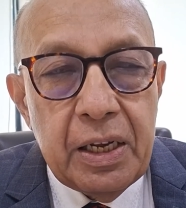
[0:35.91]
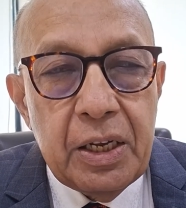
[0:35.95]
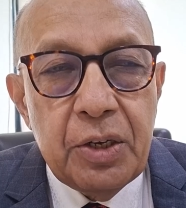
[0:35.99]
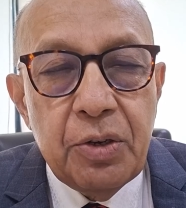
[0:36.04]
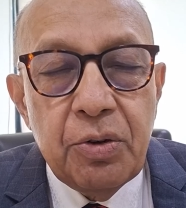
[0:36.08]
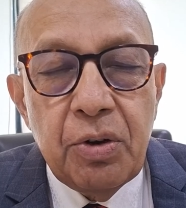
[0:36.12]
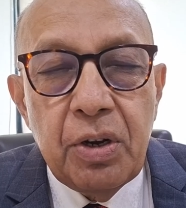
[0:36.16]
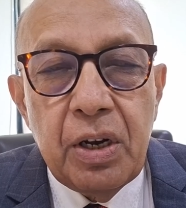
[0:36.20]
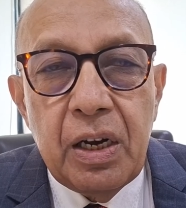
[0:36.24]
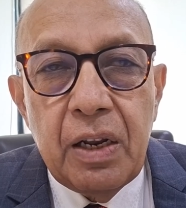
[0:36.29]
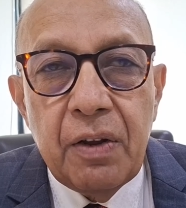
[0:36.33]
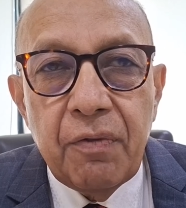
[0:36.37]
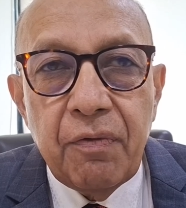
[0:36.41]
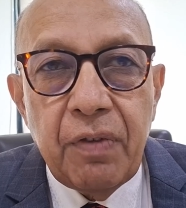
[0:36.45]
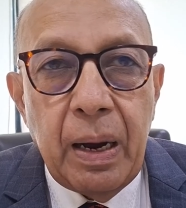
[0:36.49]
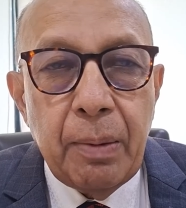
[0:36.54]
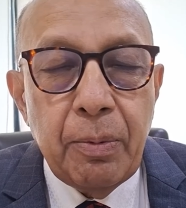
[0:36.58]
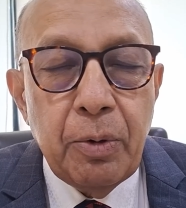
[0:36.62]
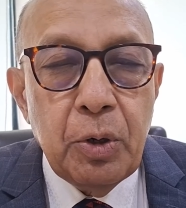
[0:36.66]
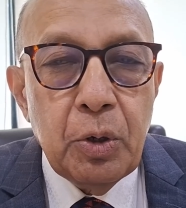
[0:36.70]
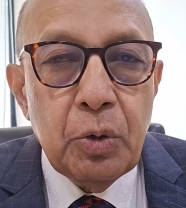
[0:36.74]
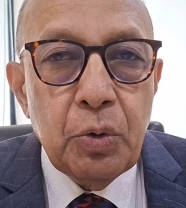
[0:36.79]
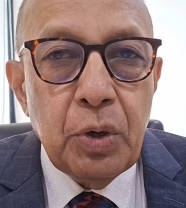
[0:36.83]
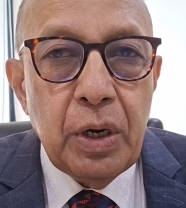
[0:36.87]
Usually
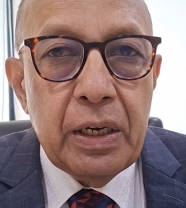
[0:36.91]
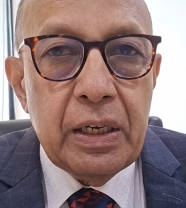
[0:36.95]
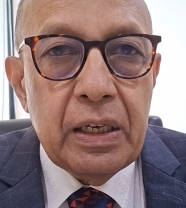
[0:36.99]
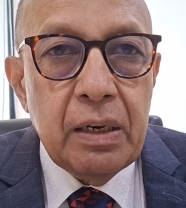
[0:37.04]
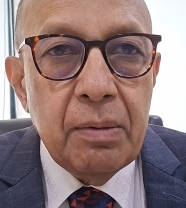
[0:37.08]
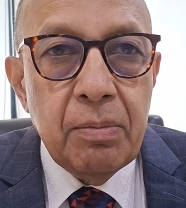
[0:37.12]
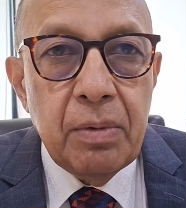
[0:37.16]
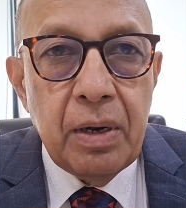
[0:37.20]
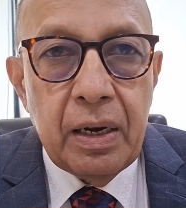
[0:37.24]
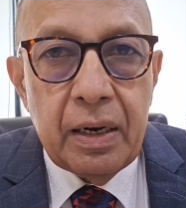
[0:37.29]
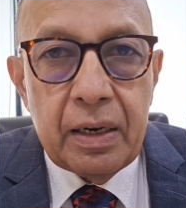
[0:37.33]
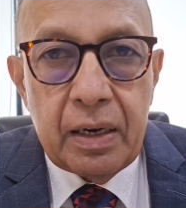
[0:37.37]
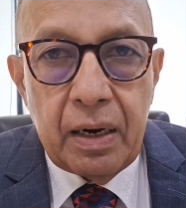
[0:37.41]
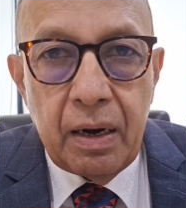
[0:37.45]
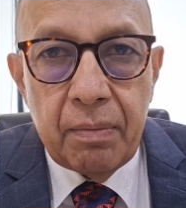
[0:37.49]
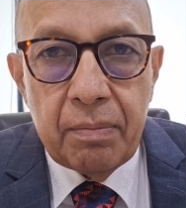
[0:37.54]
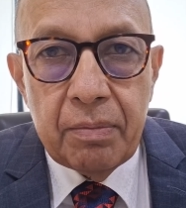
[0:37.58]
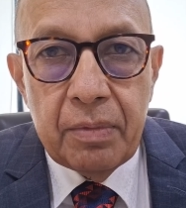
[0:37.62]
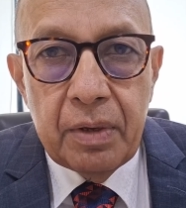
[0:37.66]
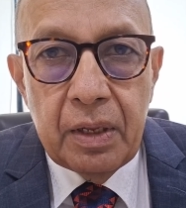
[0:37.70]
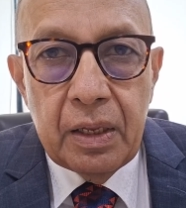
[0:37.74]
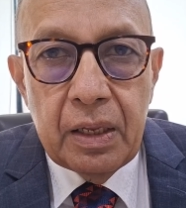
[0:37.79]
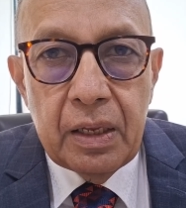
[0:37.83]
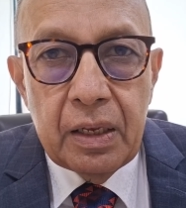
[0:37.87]
5 to 20
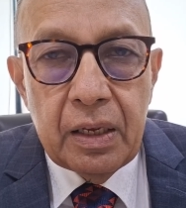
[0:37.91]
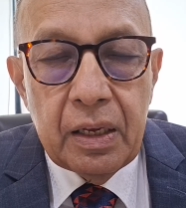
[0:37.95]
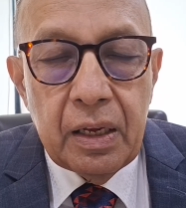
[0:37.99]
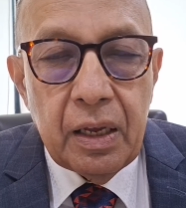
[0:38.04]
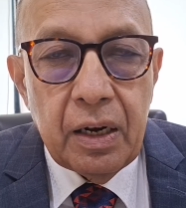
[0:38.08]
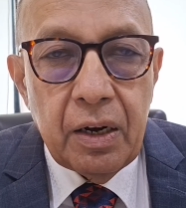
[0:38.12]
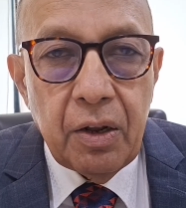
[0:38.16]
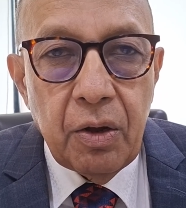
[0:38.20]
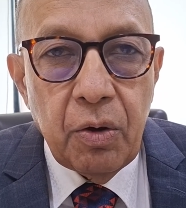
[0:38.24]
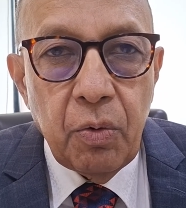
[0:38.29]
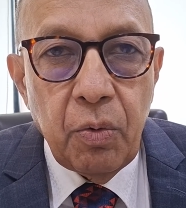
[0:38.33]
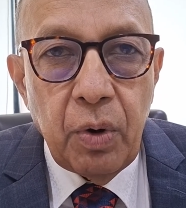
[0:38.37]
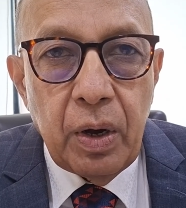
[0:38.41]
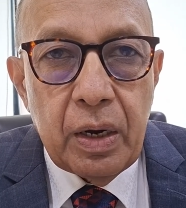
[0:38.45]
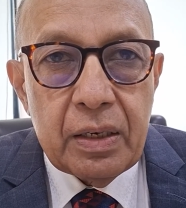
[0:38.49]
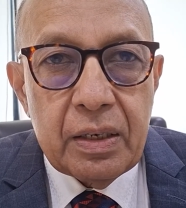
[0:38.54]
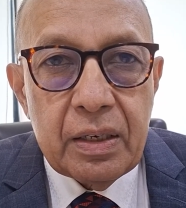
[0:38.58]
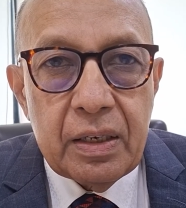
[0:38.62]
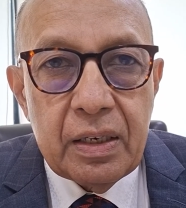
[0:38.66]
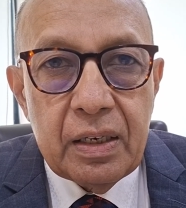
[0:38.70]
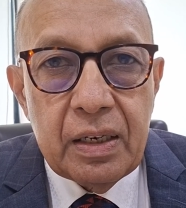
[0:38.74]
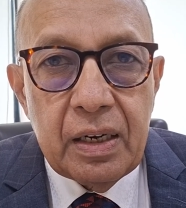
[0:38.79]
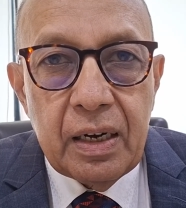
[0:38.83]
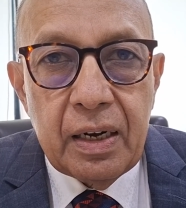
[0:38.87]
milligram
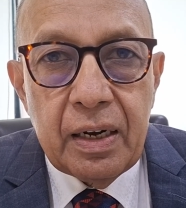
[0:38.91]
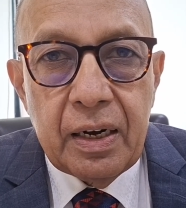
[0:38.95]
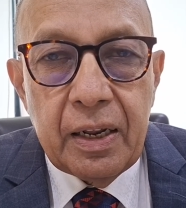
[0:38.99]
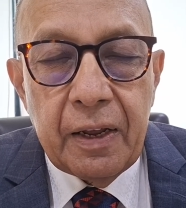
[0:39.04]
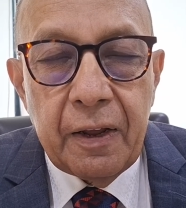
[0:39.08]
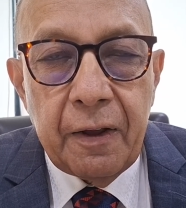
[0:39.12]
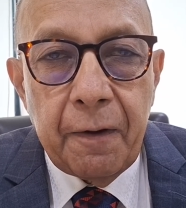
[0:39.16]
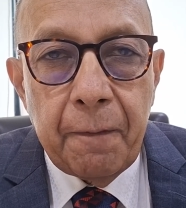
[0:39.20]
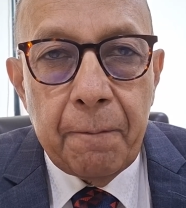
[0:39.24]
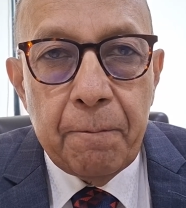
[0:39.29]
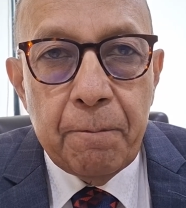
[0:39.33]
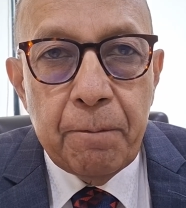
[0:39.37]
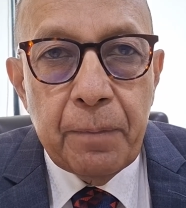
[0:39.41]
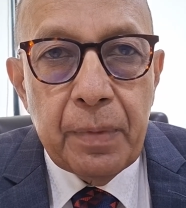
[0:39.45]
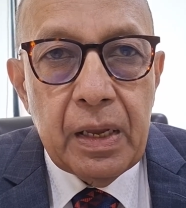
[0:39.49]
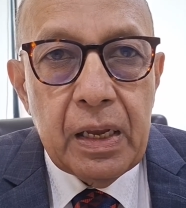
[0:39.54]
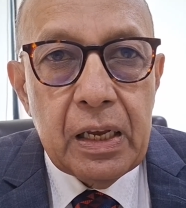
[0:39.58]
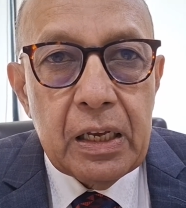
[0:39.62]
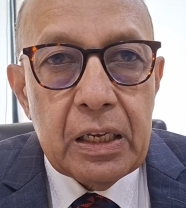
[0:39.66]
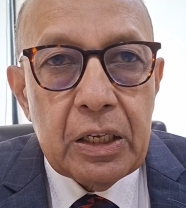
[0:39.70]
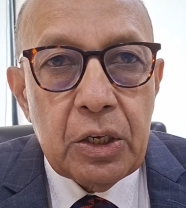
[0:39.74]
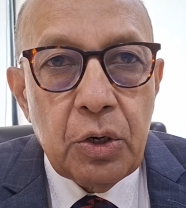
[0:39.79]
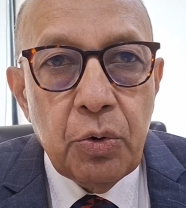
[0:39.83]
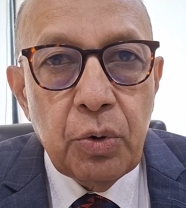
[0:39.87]
once in a day
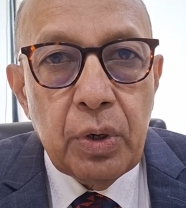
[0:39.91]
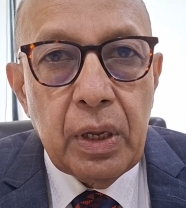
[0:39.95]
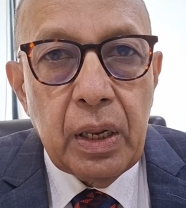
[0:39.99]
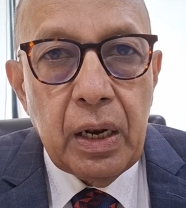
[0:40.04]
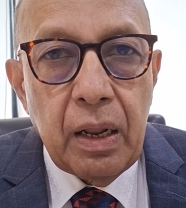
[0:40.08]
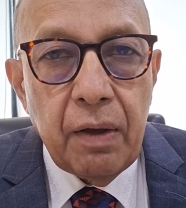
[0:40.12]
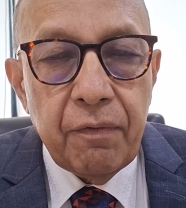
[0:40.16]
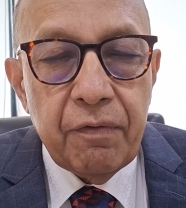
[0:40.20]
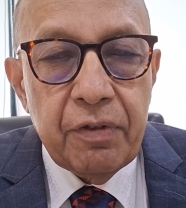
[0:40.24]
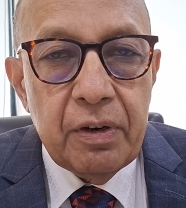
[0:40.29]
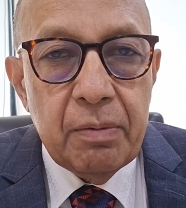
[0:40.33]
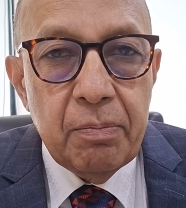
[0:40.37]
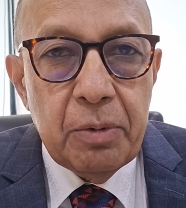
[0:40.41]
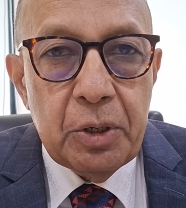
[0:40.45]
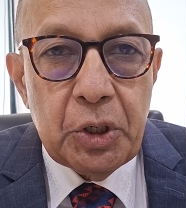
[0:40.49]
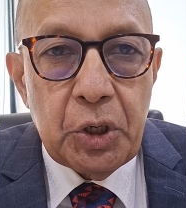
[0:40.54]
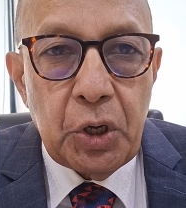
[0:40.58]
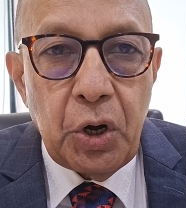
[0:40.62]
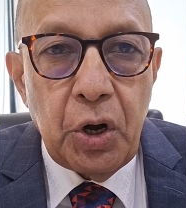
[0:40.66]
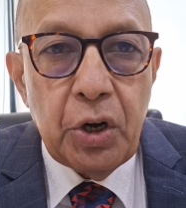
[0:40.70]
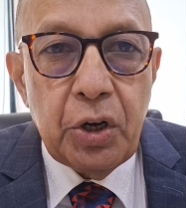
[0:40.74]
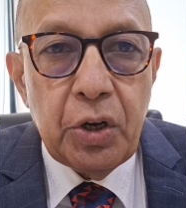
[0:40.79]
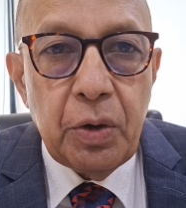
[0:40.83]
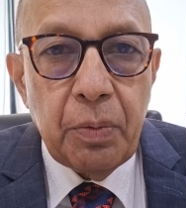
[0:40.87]
is good enough in
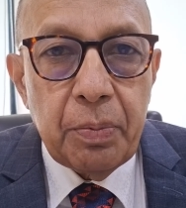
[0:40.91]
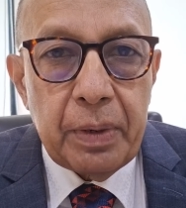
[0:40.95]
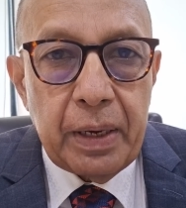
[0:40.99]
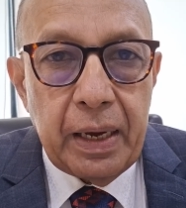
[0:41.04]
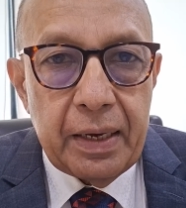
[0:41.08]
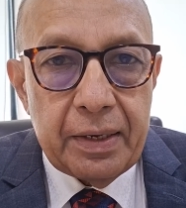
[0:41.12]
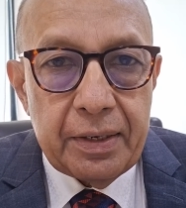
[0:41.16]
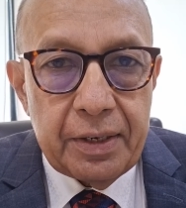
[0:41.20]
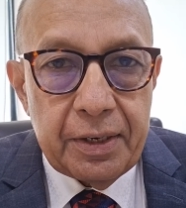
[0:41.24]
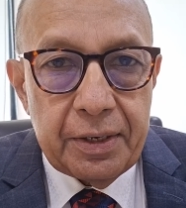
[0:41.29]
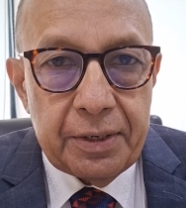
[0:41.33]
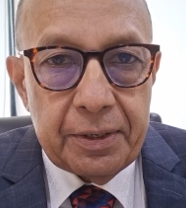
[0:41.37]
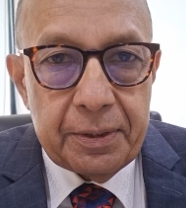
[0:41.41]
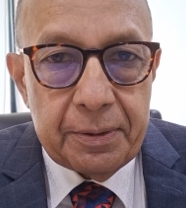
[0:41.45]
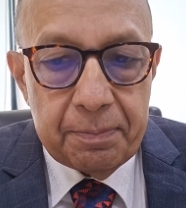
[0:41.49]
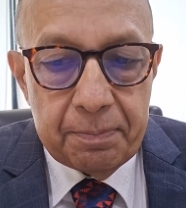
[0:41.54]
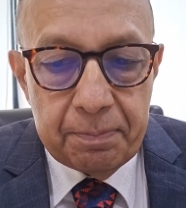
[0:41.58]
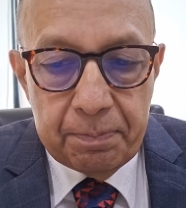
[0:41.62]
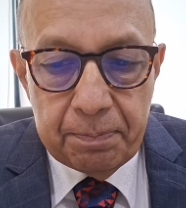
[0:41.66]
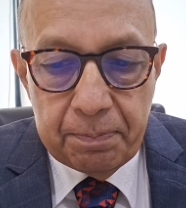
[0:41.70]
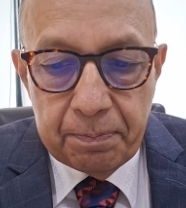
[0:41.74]
majority of cases.